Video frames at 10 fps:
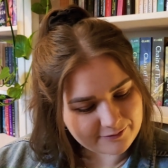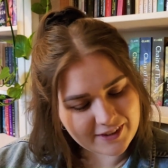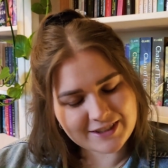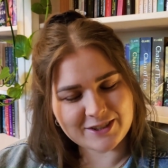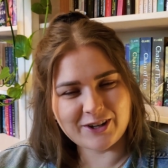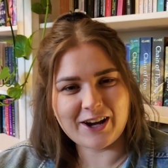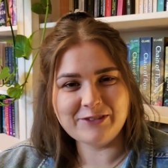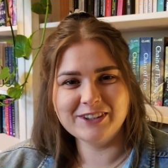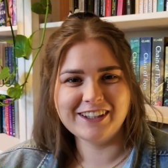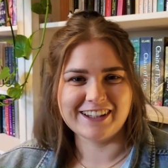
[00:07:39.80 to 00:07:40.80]
So I'm
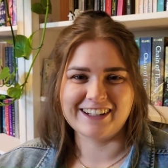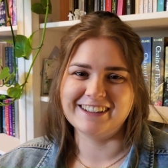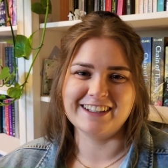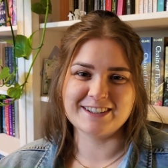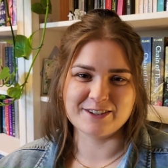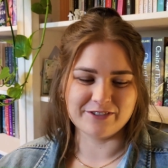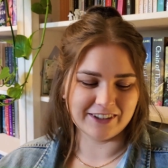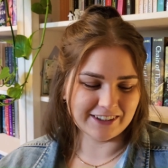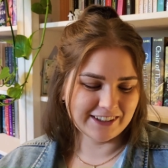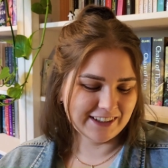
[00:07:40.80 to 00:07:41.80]
really liking that so
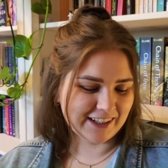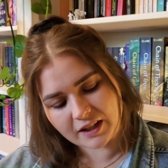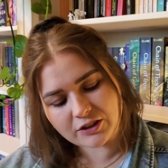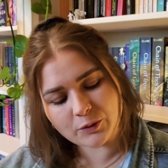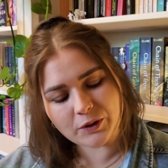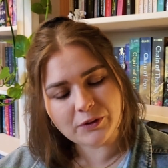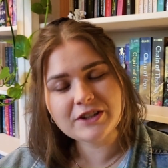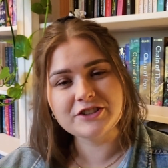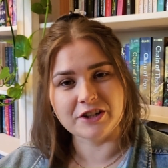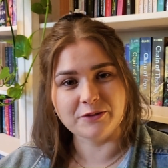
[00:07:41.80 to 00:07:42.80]
far. The world
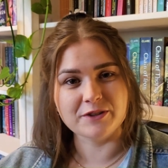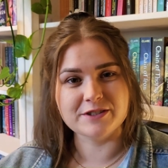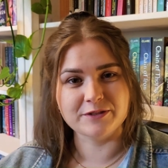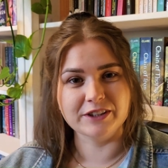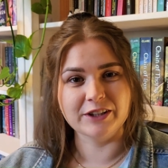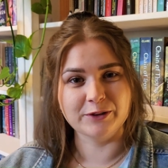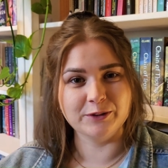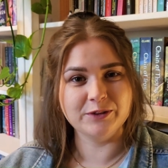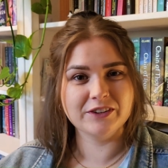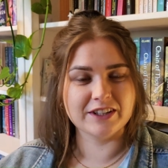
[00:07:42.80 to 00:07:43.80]
in general is really
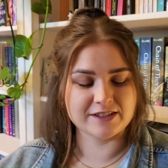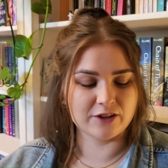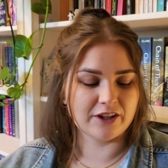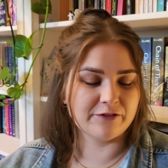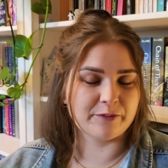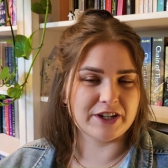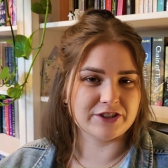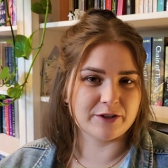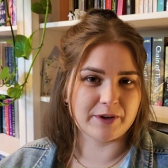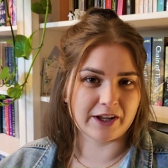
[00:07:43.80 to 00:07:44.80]
cool. There's a lot of
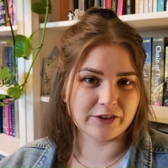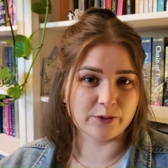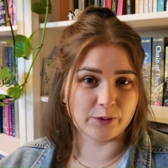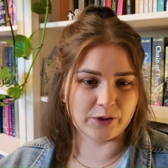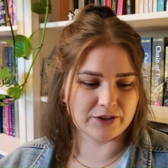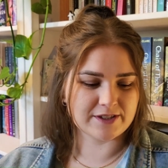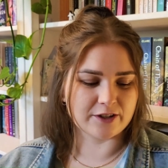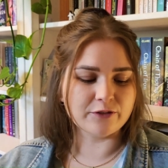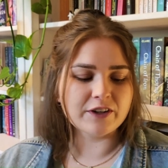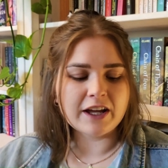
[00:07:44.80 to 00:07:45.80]
information about the world
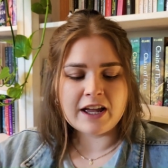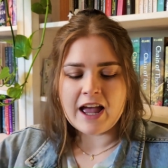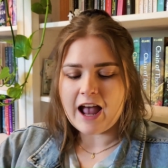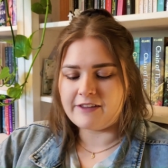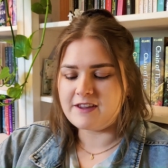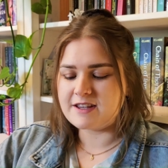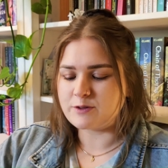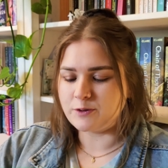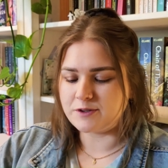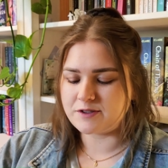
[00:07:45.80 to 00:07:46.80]
itself and there's
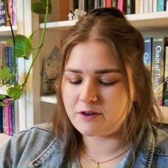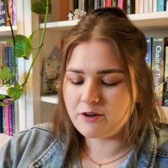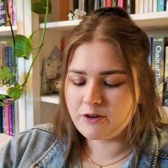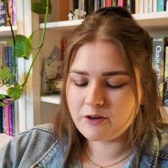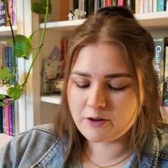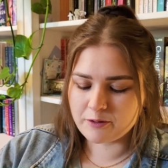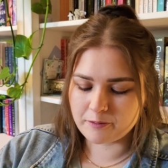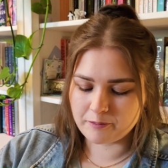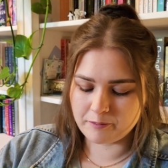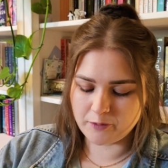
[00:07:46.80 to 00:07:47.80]
also
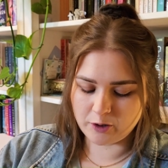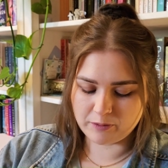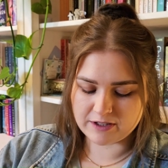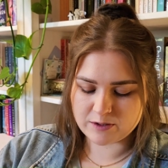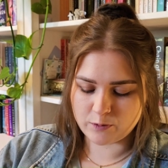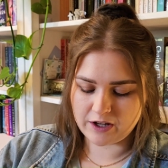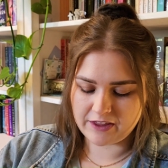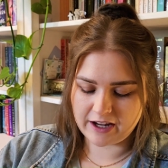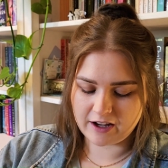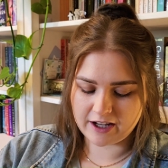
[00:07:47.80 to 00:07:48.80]
moments where
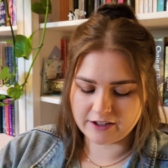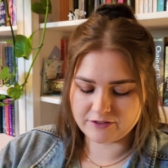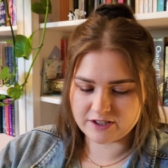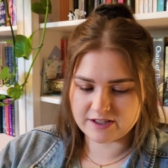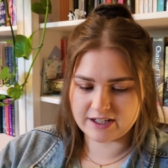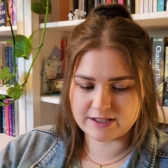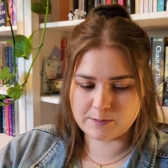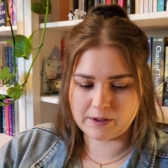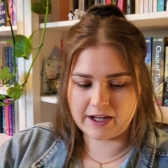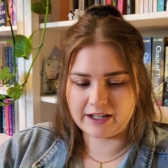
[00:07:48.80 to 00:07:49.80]
they kind of just
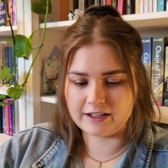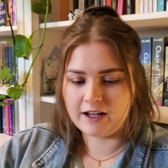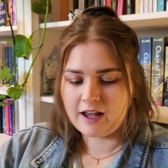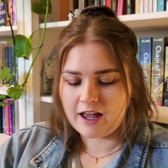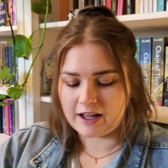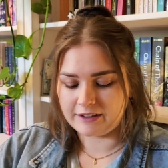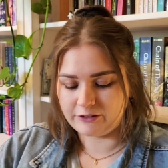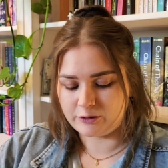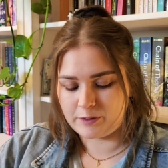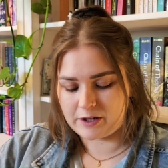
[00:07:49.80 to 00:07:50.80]
explain a
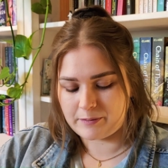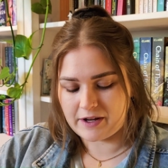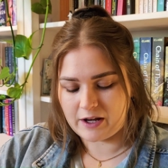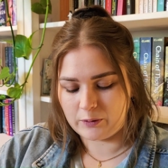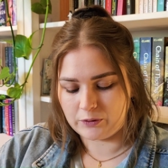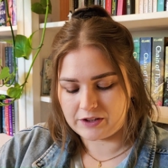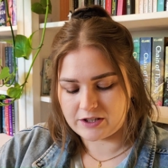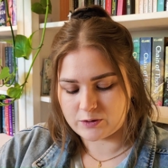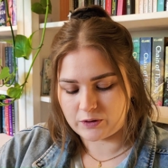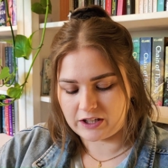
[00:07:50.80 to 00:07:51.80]
little bit about what they're
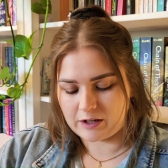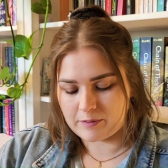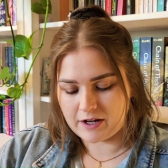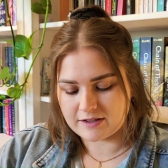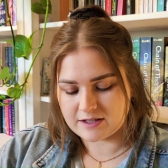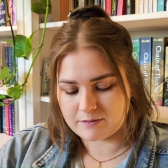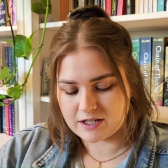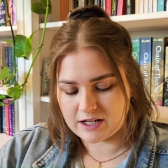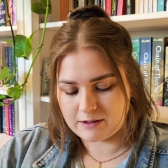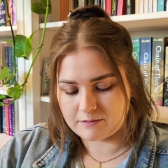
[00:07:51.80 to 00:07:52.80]
talking about
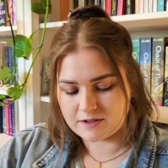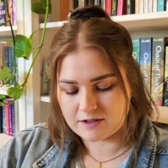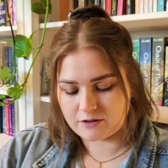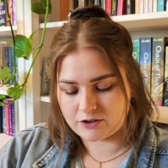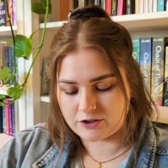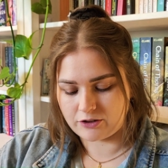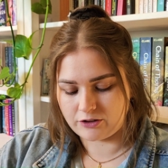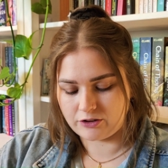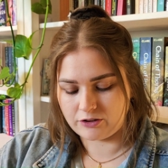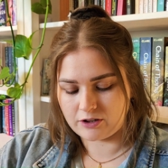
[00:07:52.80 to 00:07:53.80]
sometimes. I'll show
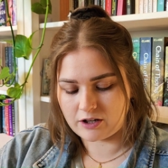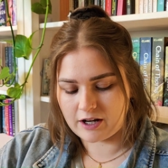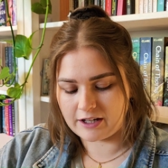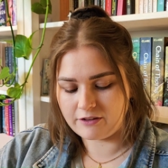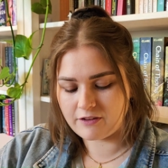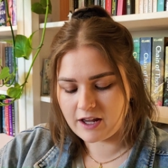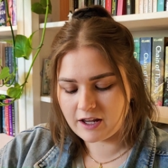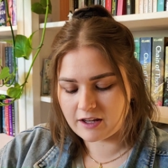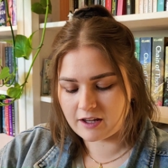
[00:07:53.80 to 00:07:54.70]
you kind of like